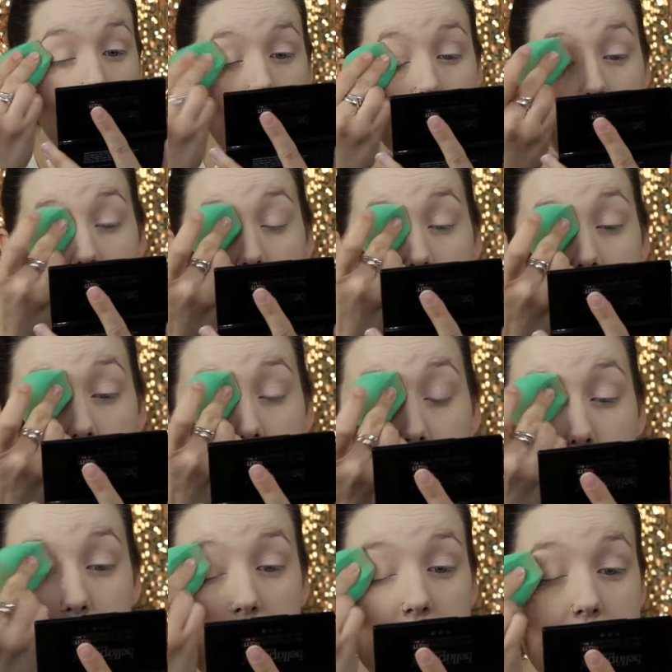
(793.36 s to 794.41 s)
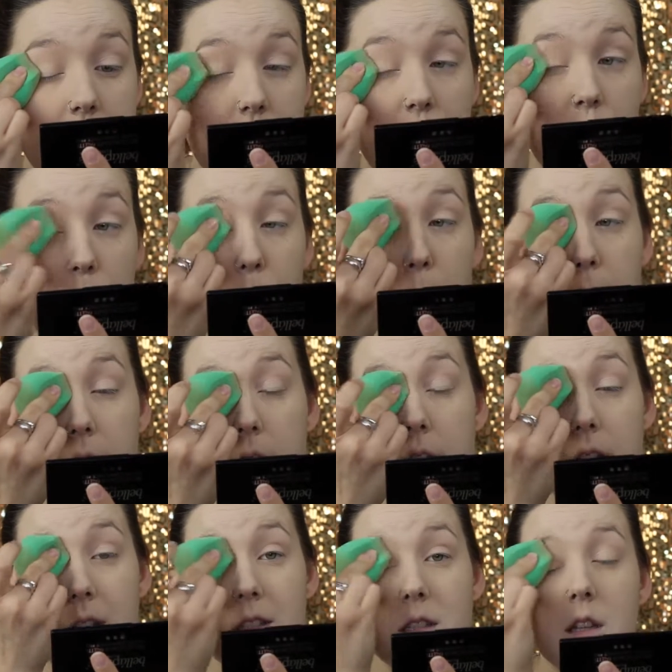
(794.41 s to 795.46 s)
set too, because if you
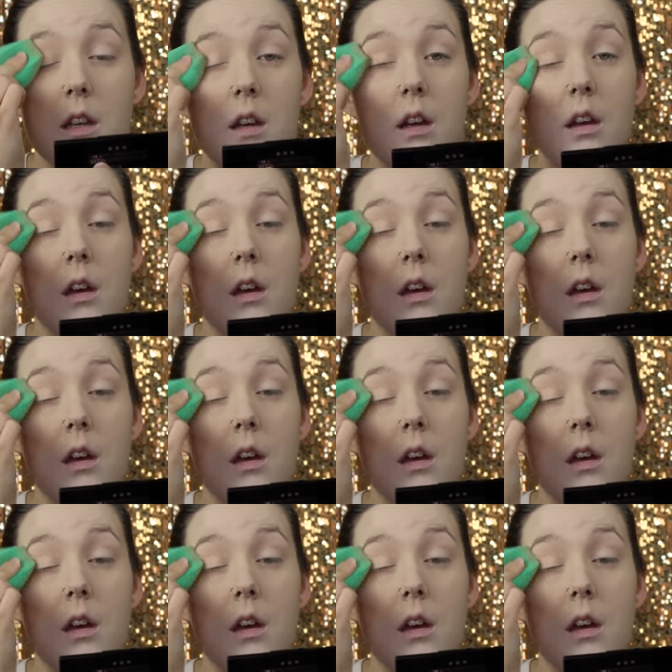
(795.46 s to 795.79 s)
put